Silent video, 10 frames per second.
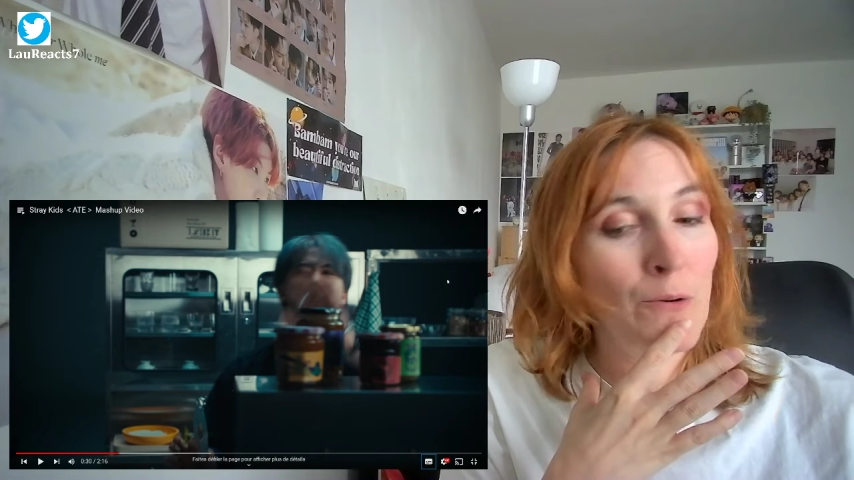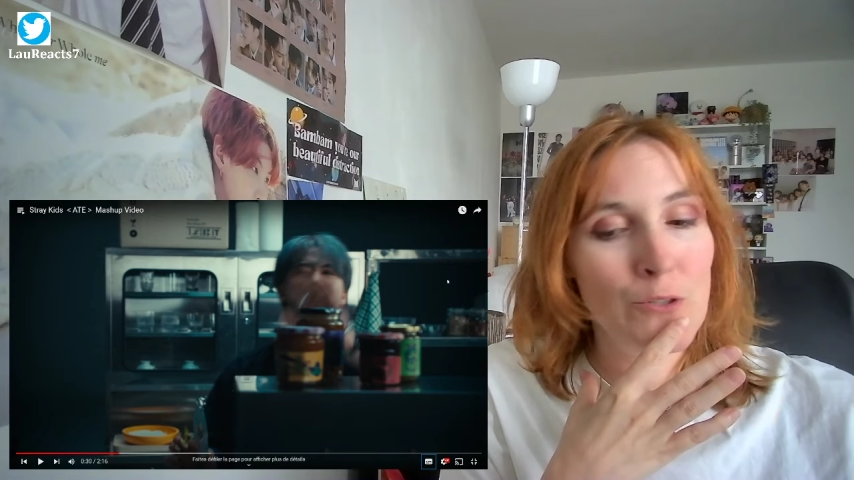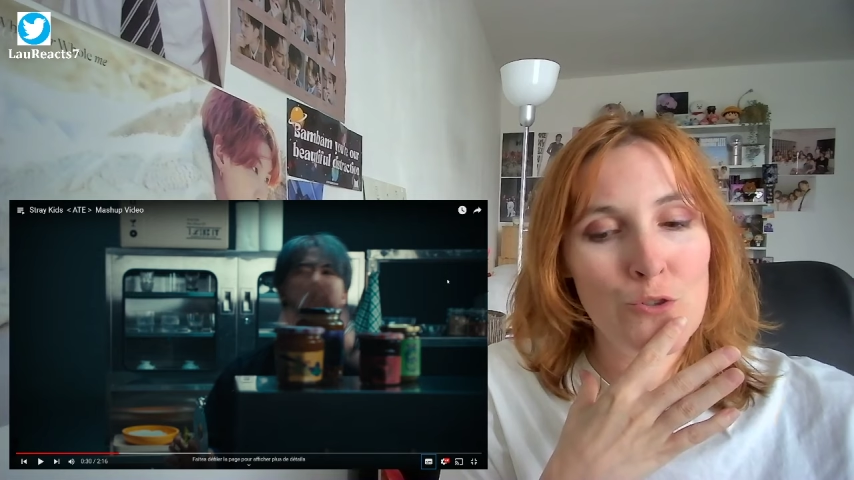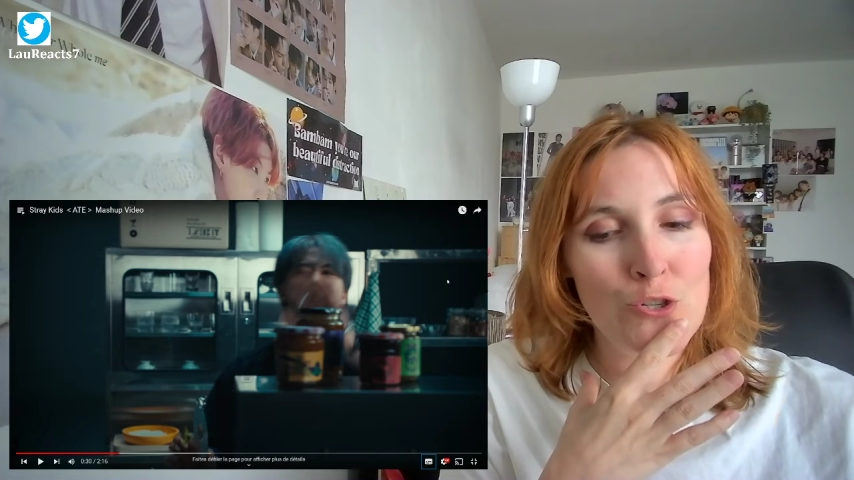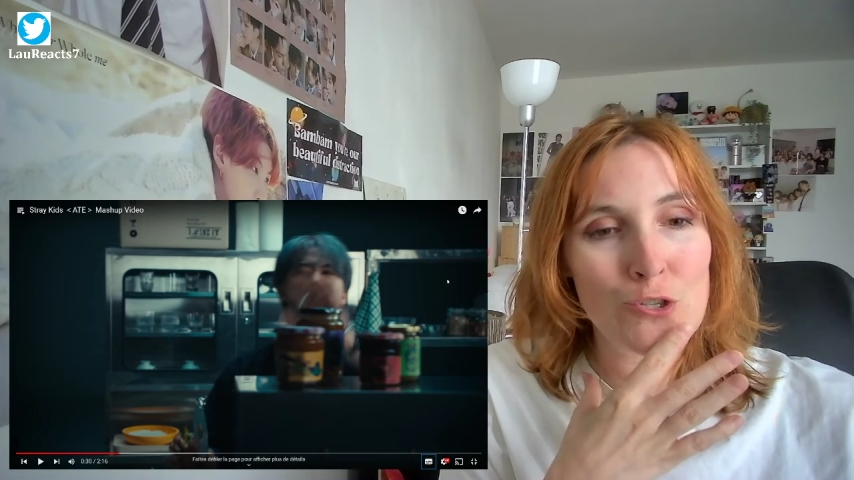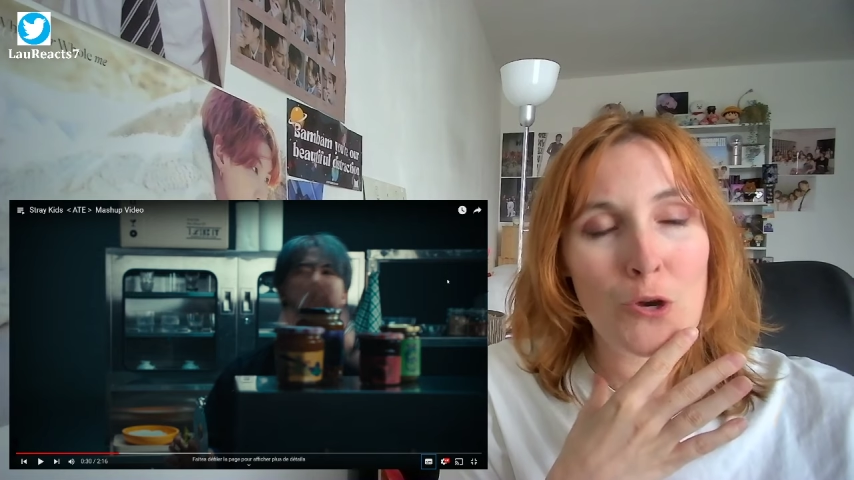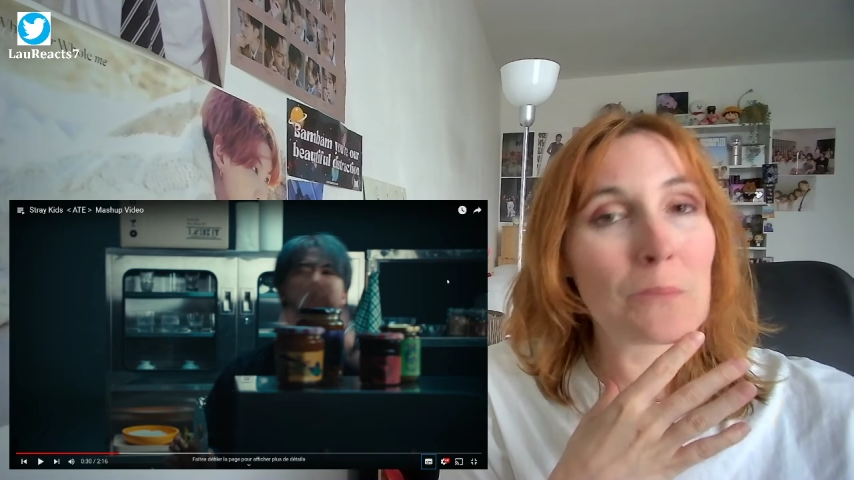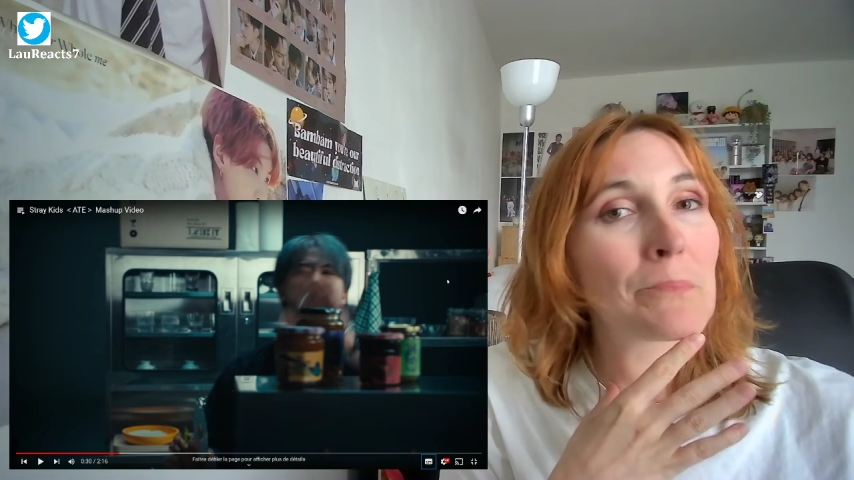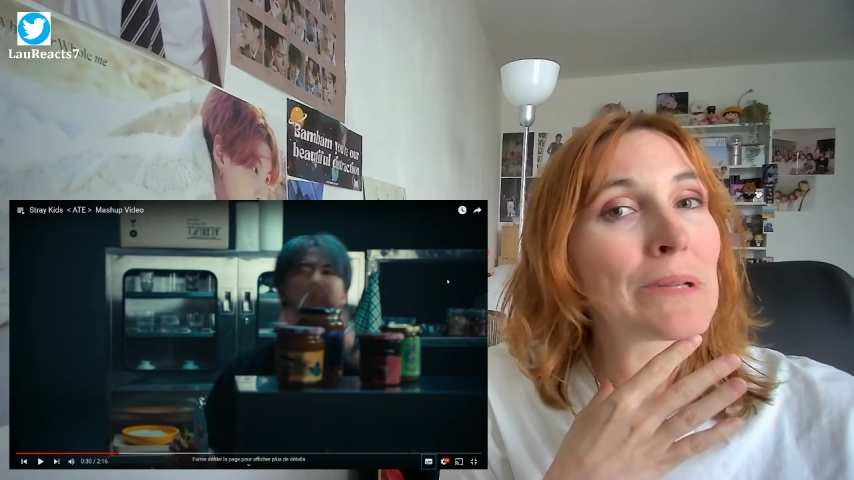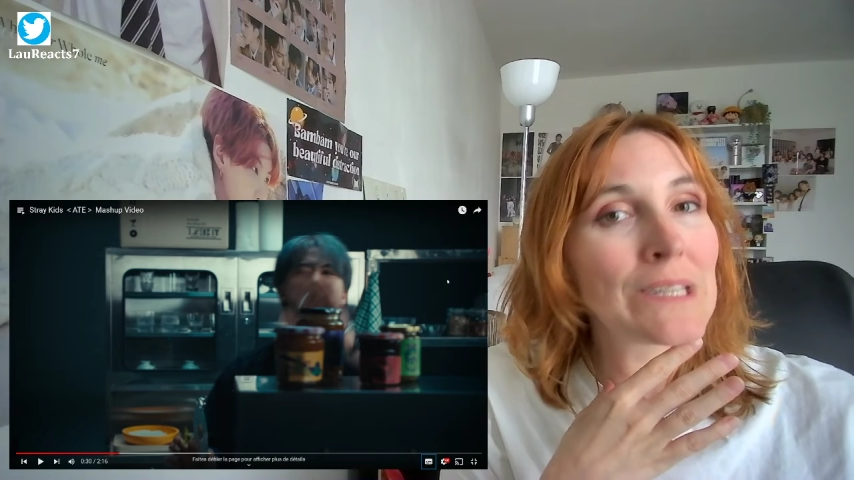you just
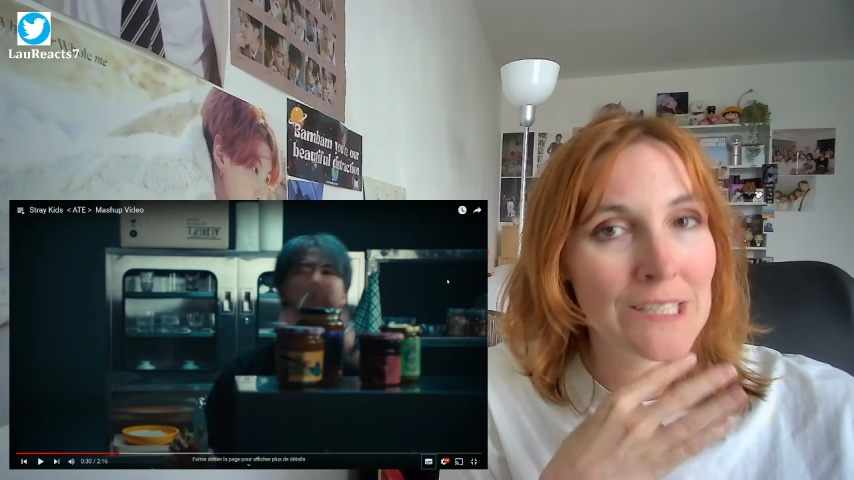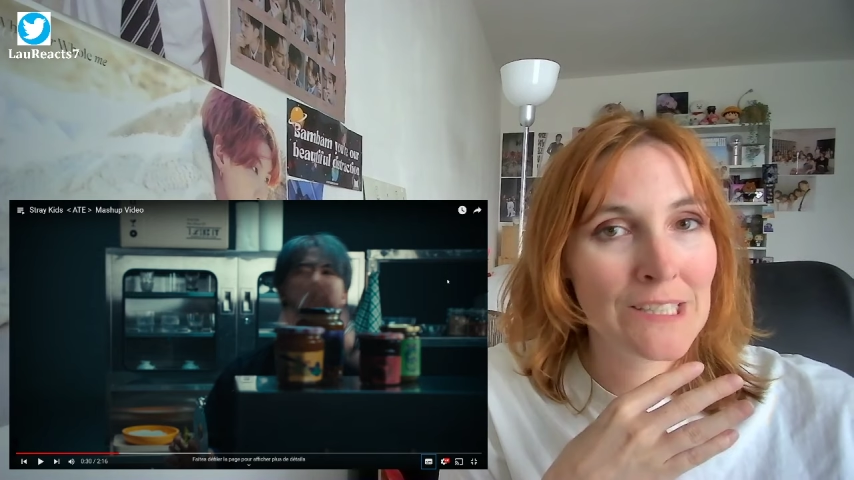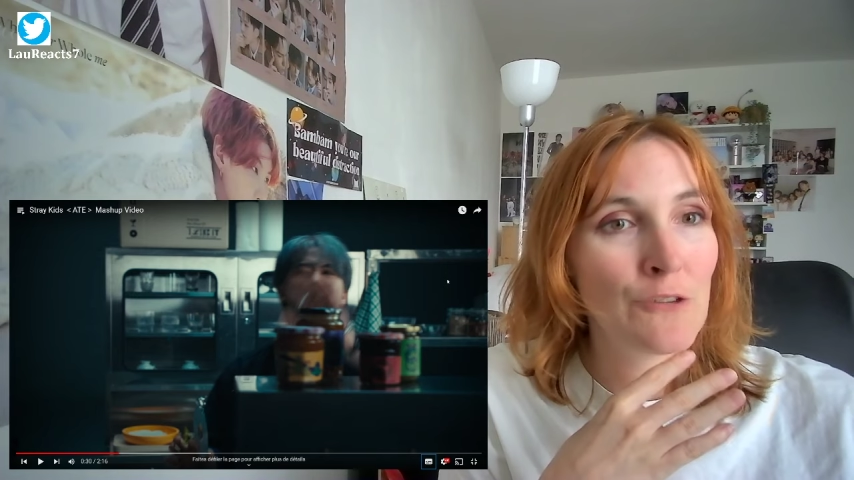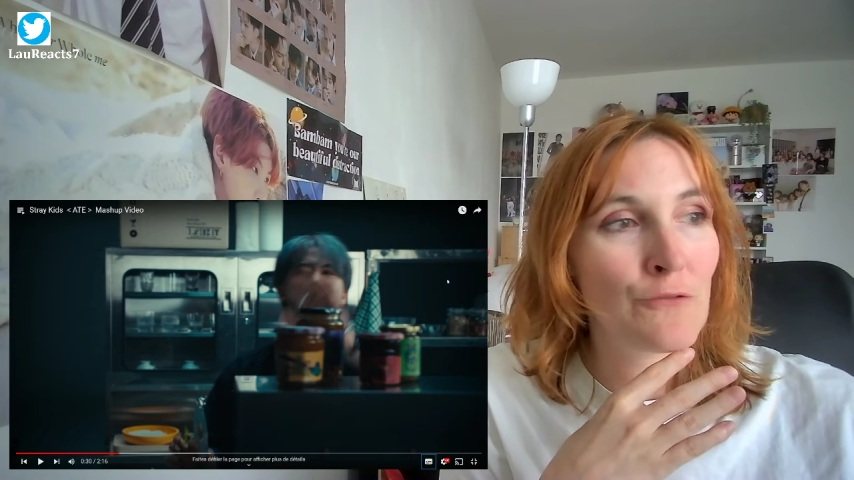completely